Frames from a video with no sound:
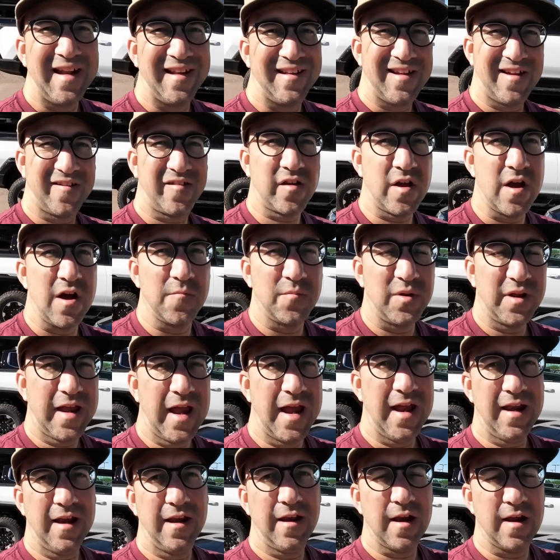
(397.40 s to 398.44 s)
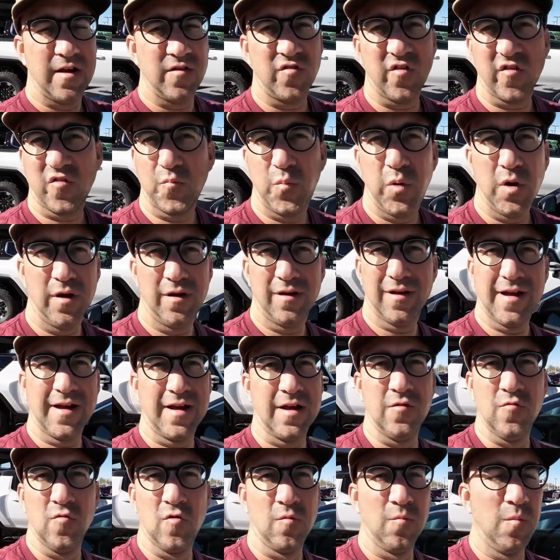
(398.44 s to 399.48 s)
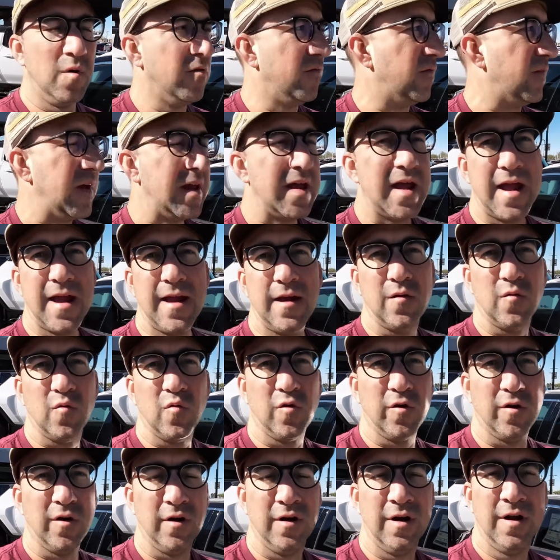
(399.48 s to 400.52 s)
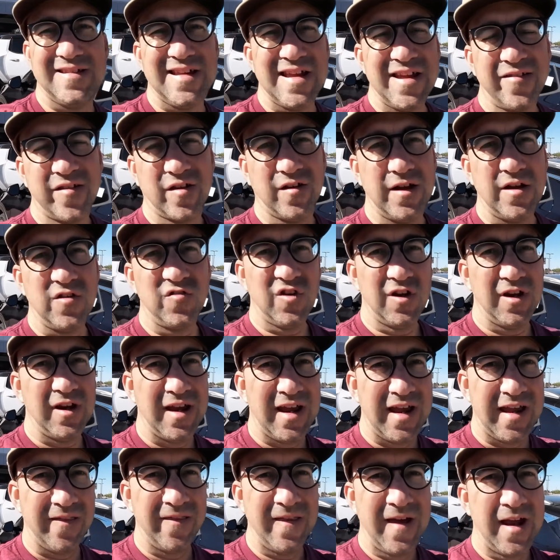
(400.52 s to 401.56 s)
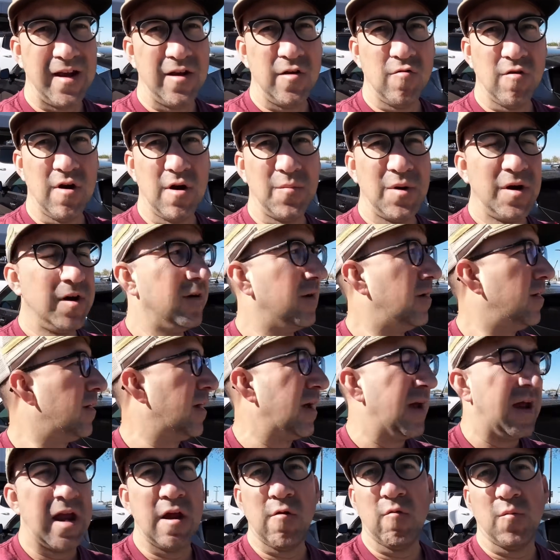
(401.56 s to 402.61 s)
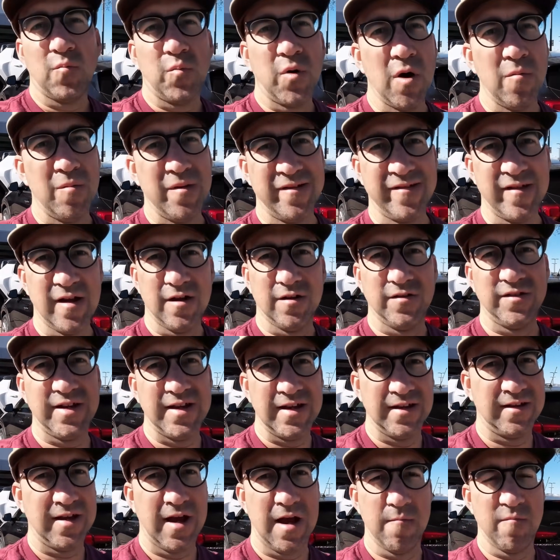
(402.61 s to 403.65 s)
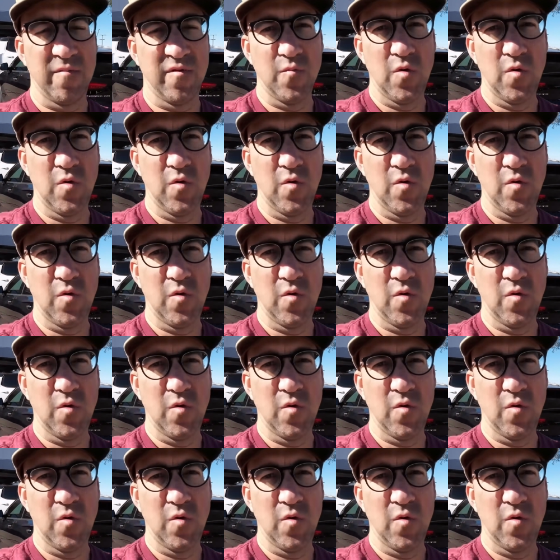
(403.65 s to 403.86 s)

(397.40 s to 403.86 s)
it less complicated, and just put like a normal V8 or diesel engine in that new Hummer, it would probably sell 10 times